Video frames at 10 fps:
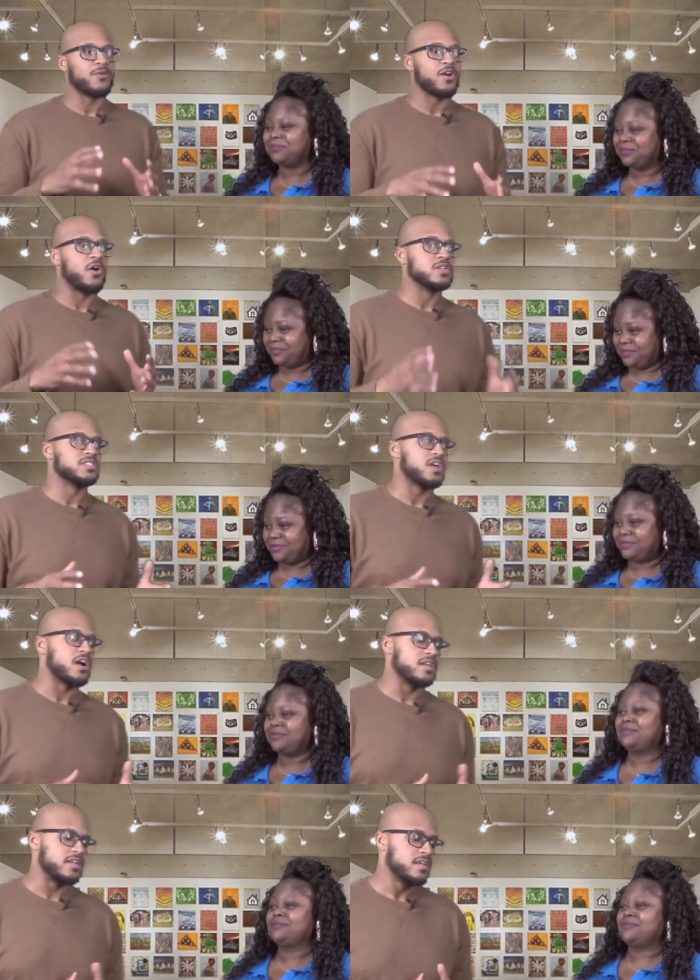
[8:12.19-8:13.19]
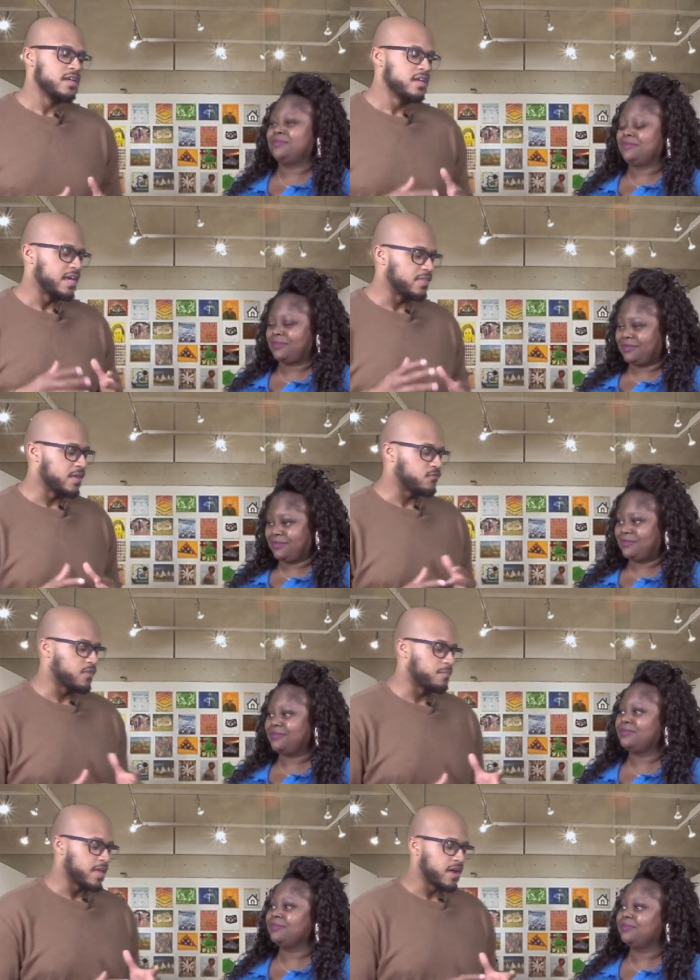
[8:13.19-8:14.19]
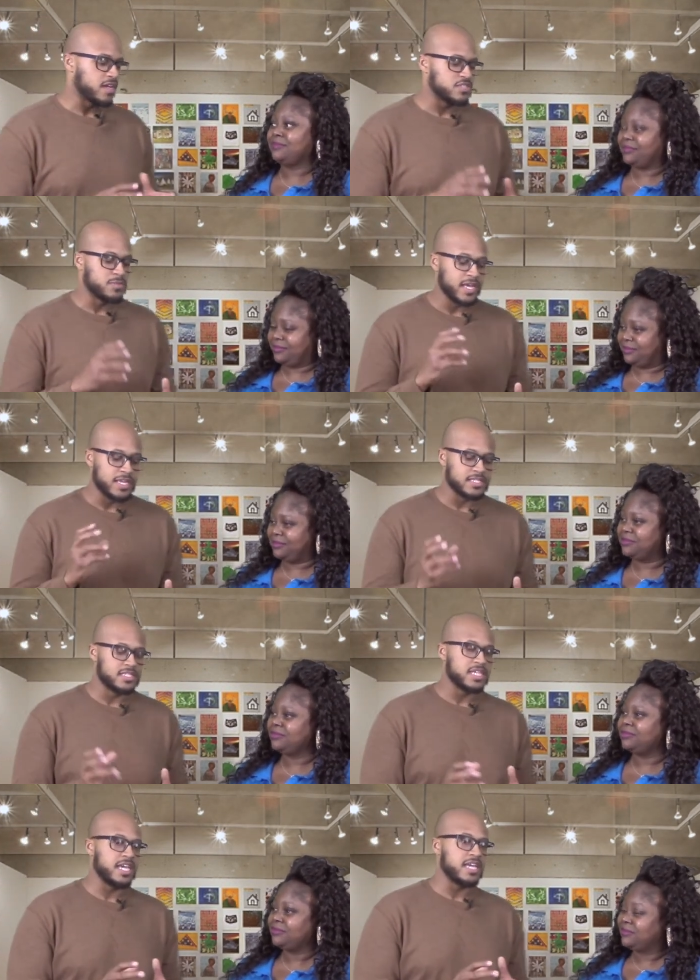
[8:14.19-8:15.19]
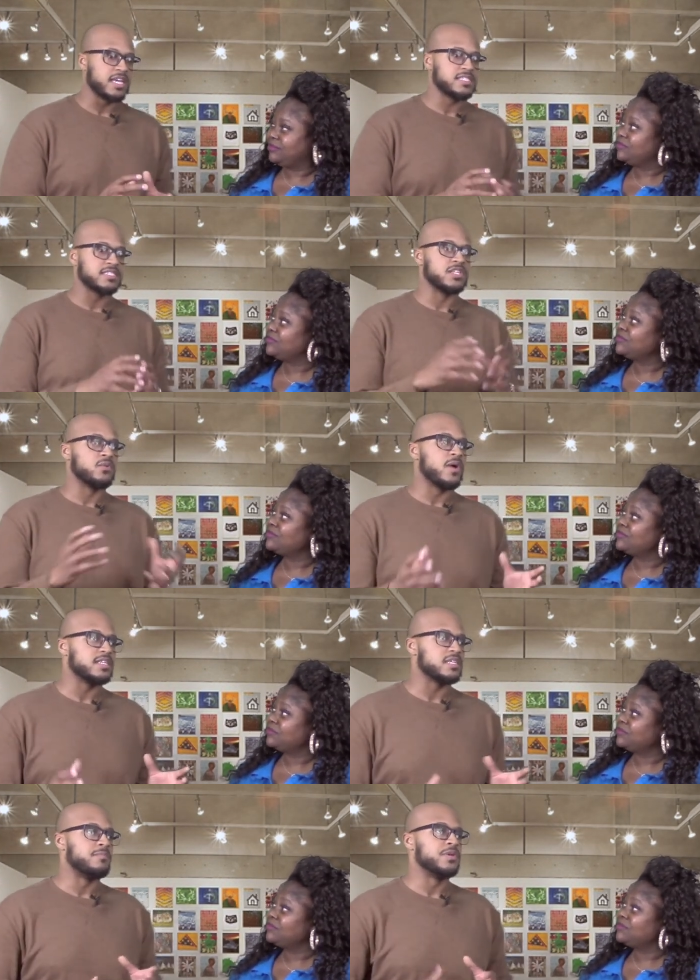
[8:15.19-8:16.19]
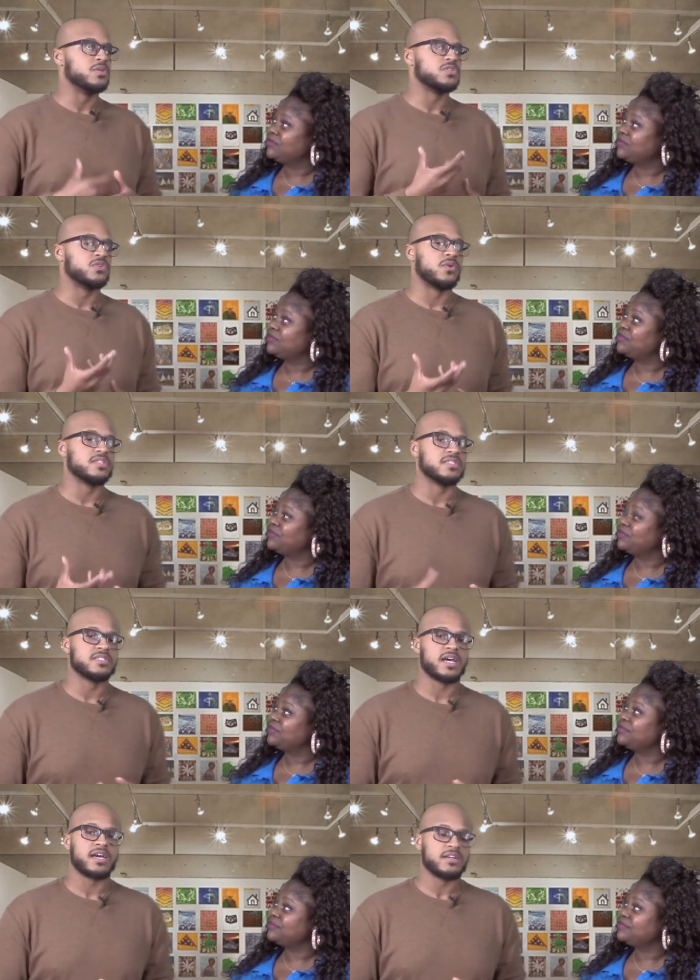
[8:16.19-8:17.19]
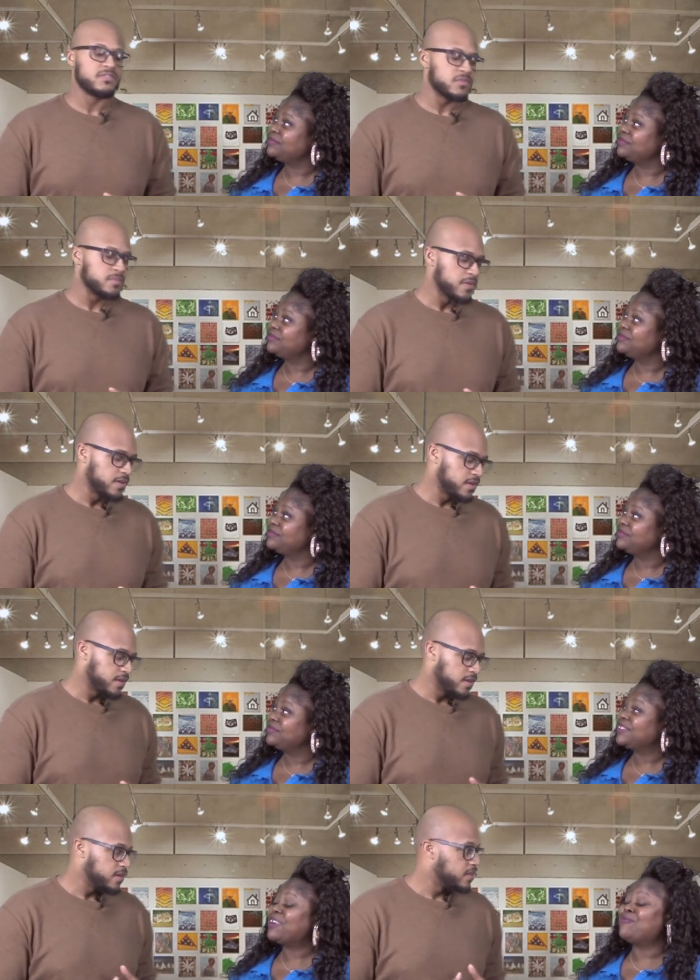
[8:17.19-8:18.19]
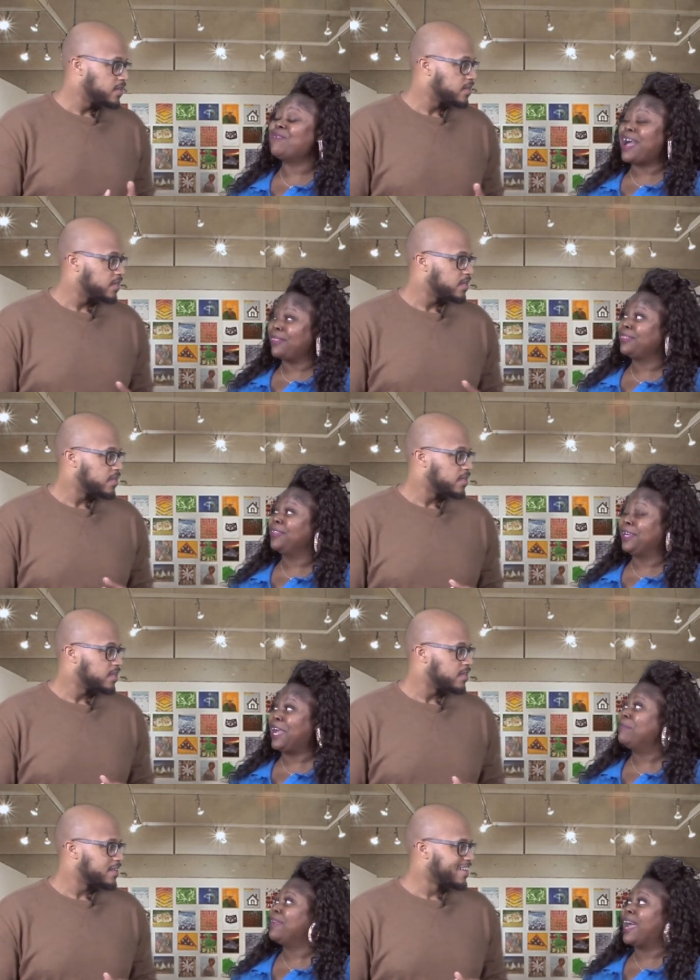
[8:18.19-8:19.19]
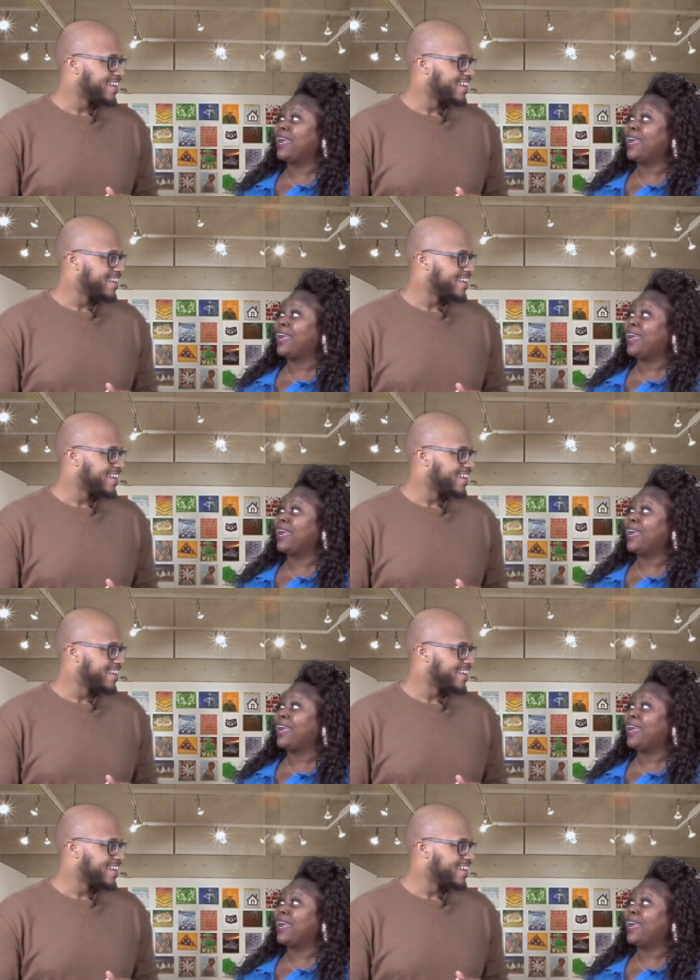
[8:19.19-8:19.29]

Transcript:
Speaker 1: it all started. And then from there, I just began to take silhouettes and build stories inside of them.
Speaker 2: Wow, look, I'm like,